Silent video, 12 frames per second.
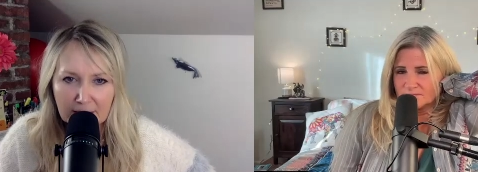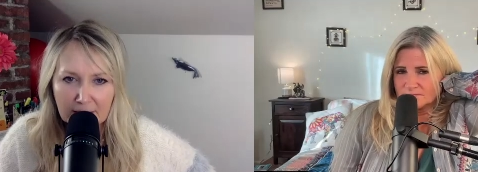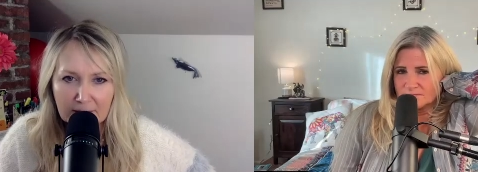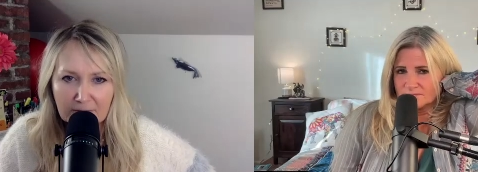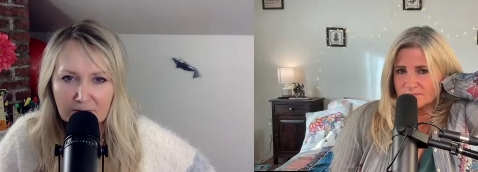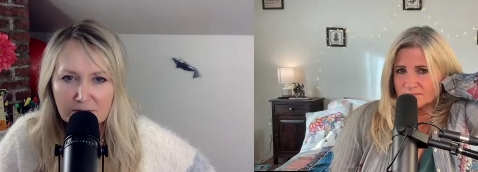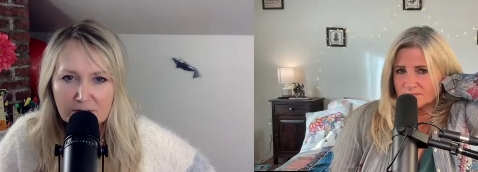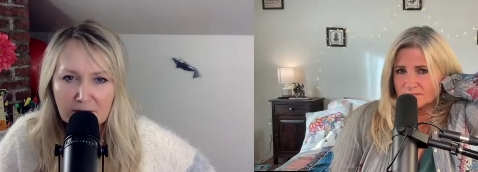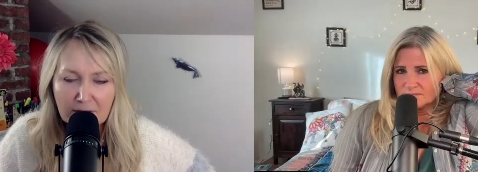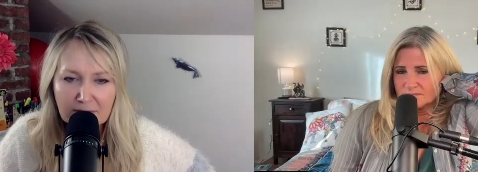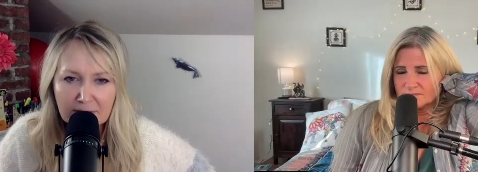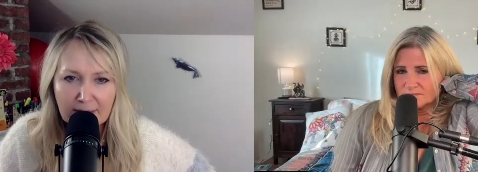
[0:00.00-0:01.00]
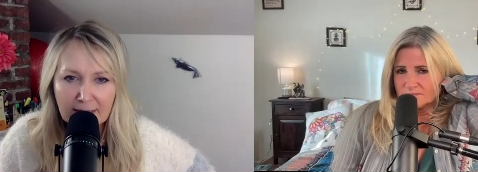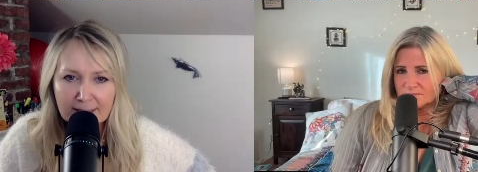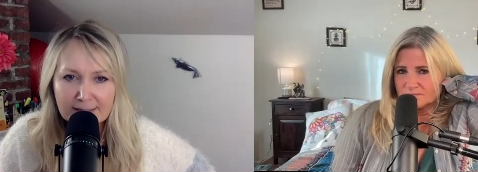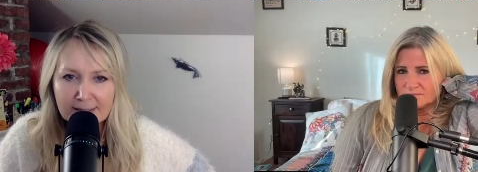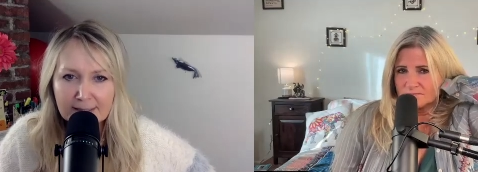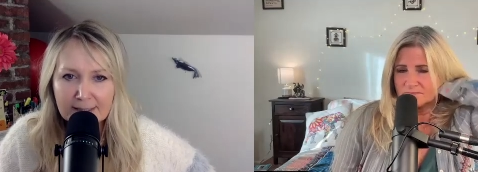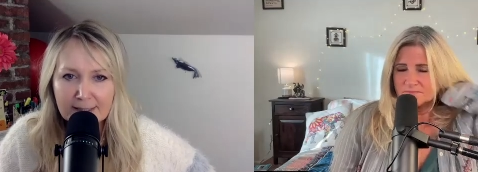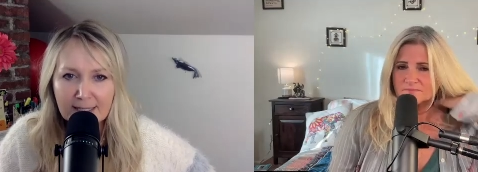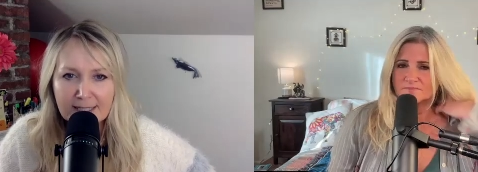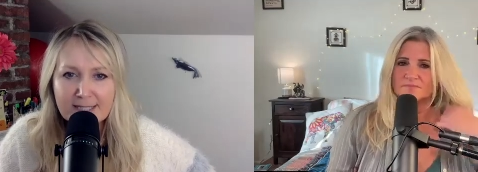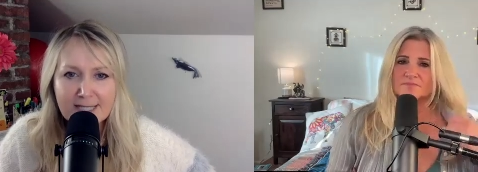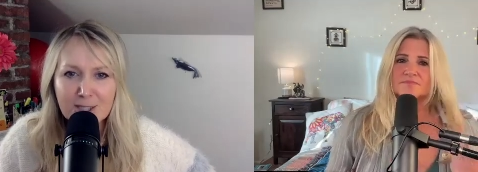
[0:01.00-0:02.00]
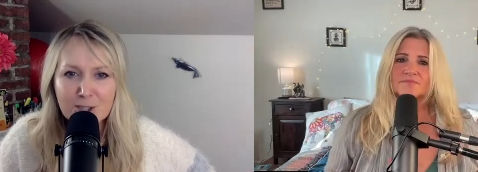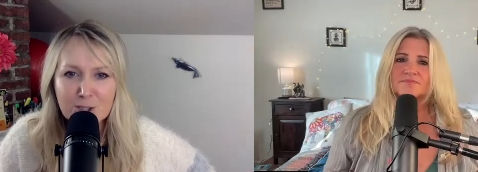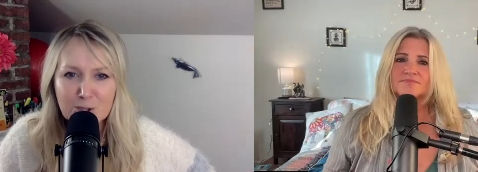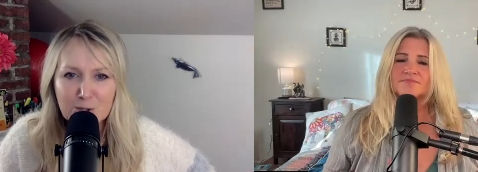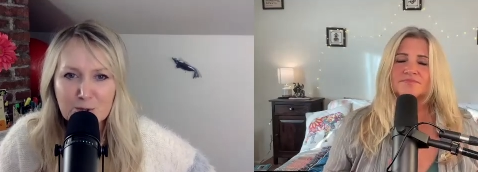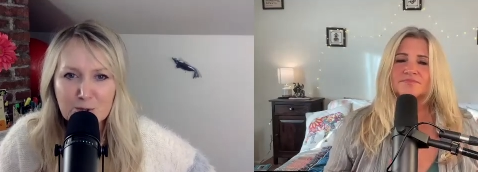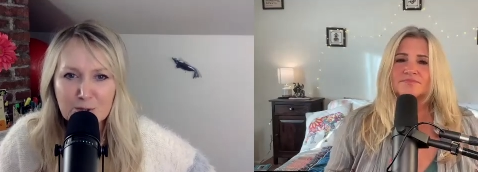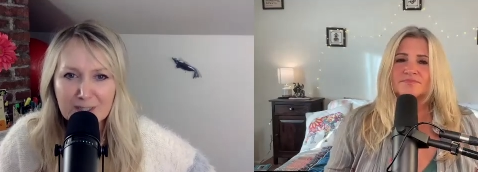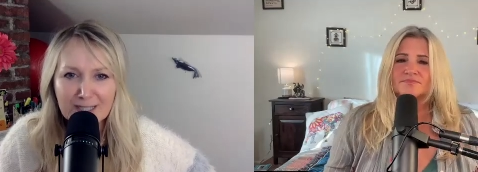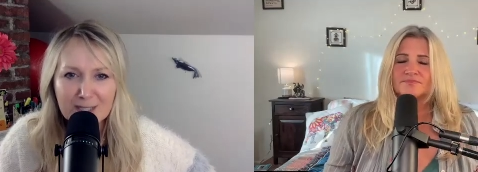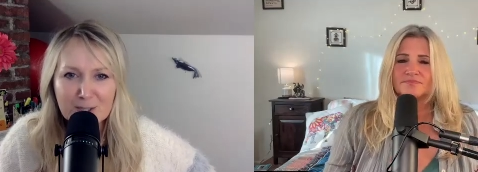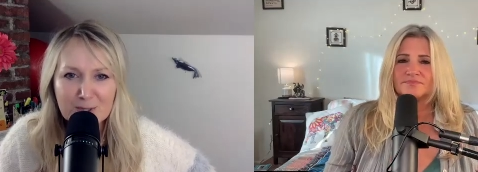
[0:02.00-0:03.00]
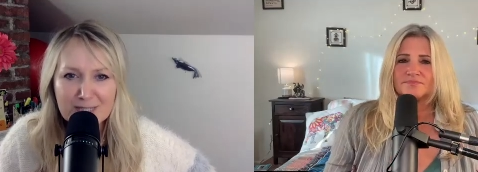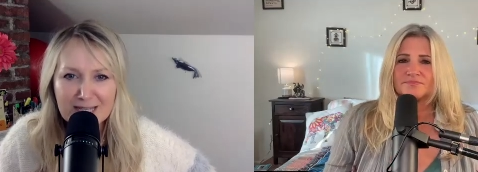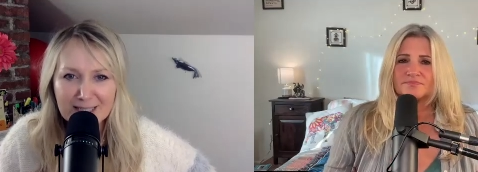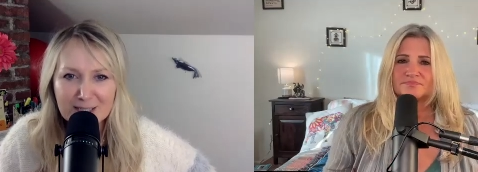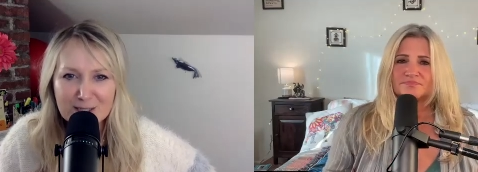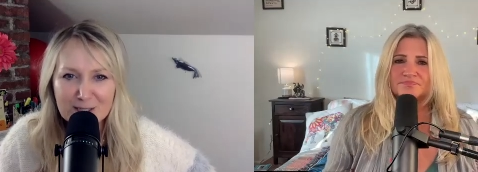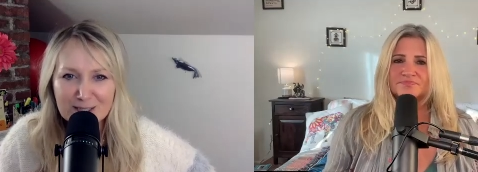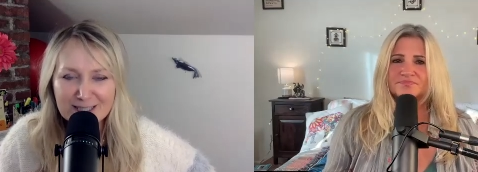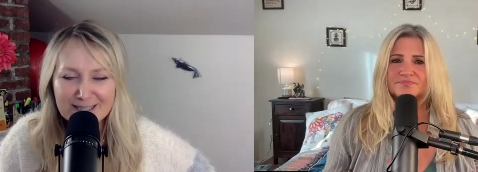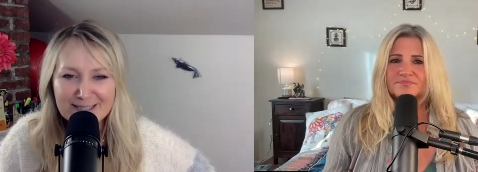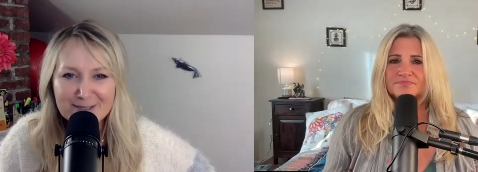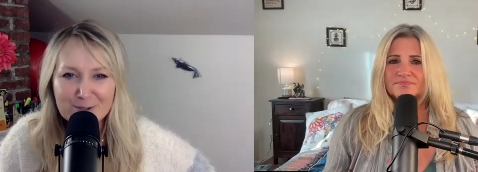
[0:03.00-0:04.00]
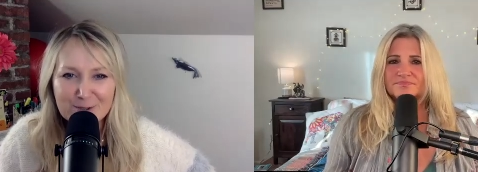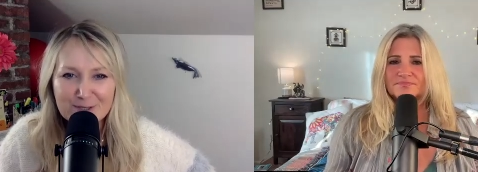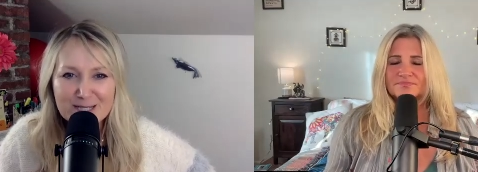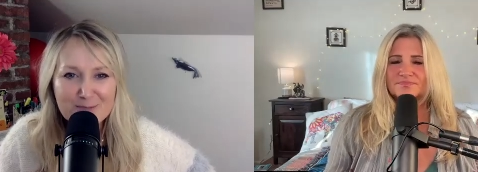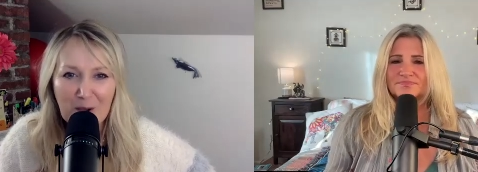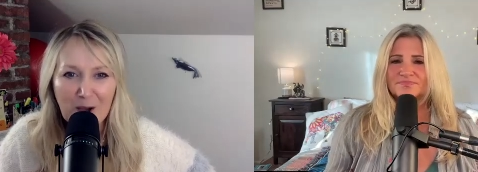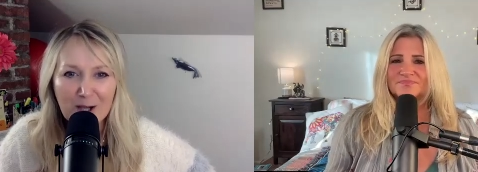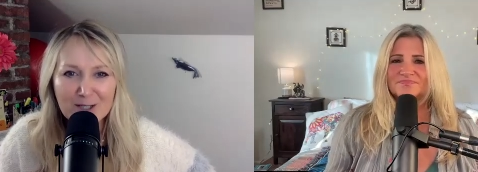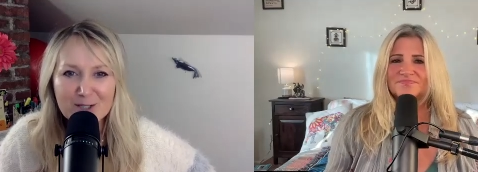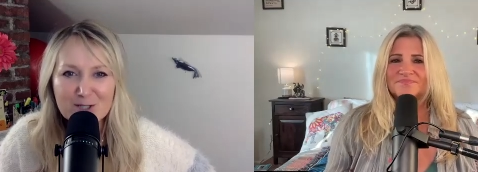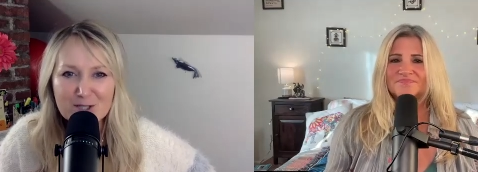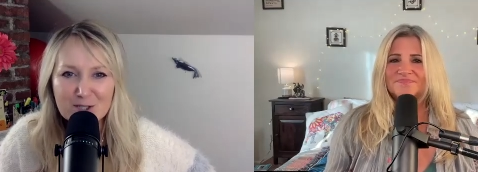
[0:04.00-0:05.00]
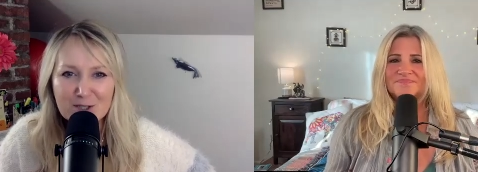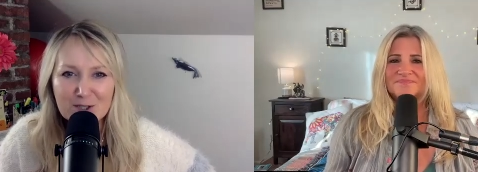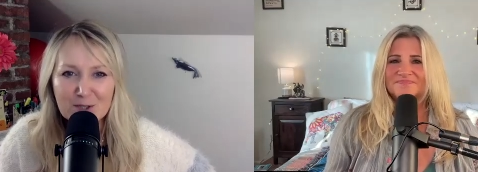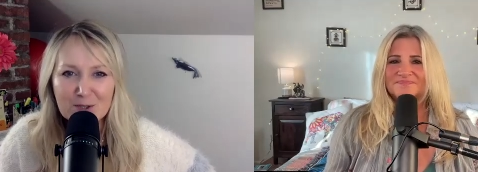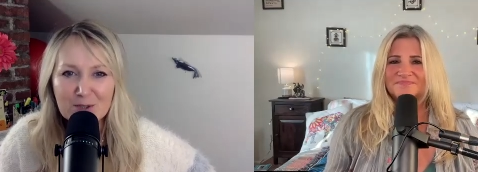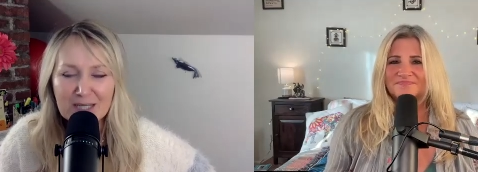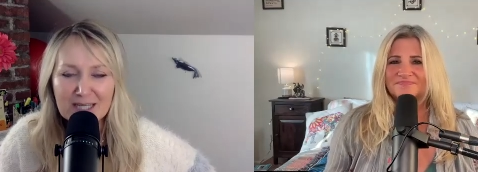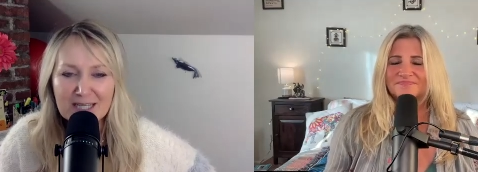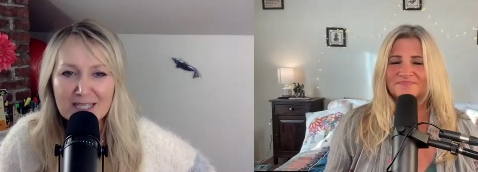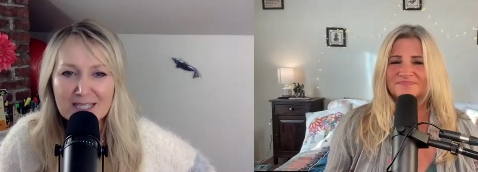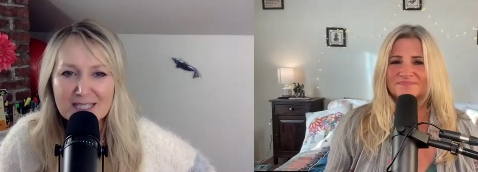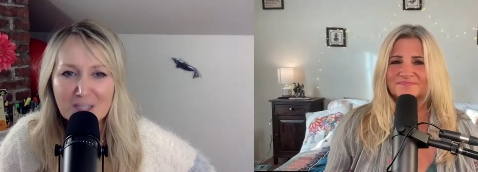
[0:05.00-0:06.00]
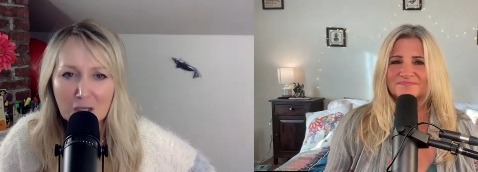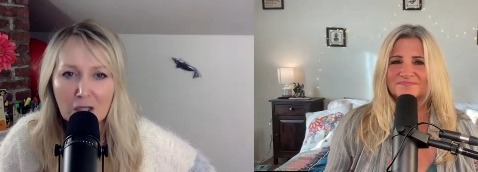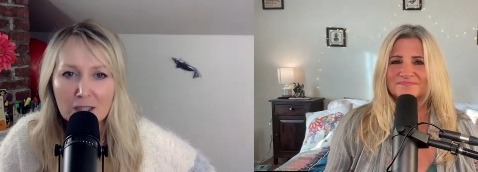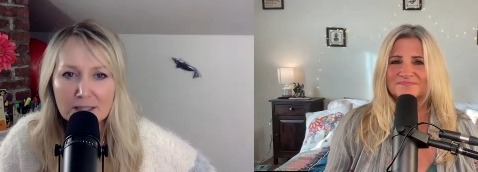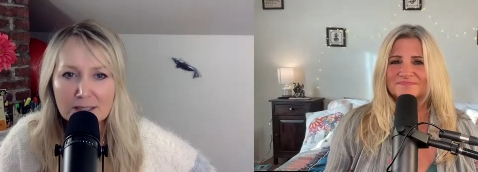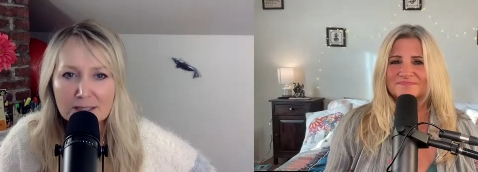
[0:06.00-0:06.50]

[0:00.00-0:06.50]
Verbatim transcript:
Speaker 1: if there's nothing that excites you or gets your attention or inspires you it's dull